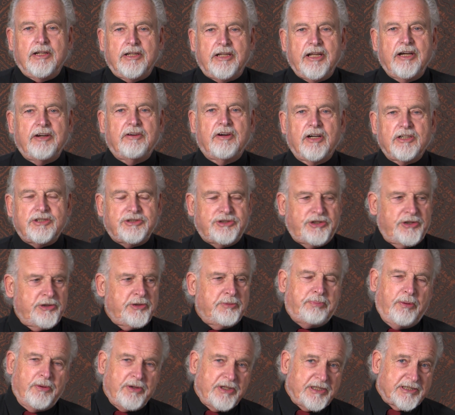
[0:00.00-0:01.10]
There are
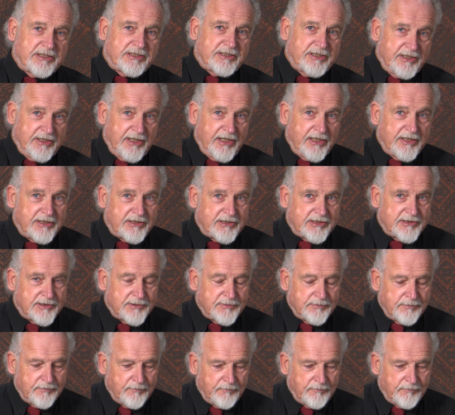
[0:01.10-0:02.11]
2 points in this.